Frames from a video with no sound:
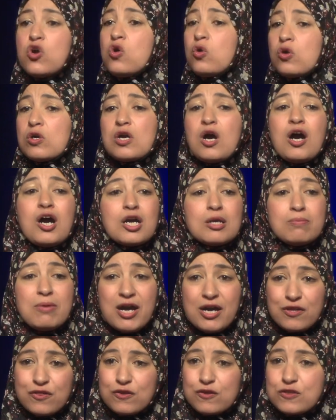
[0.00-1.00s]
or harm
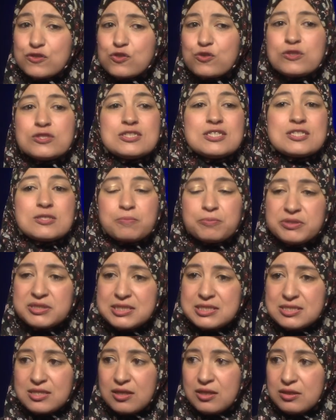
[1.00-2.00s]
others or
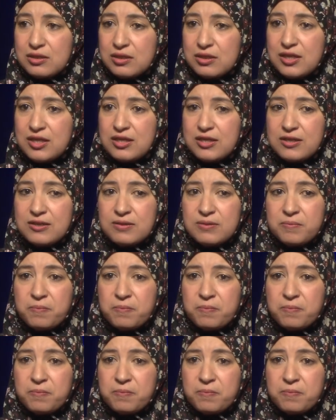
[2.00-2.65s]
displease Allah?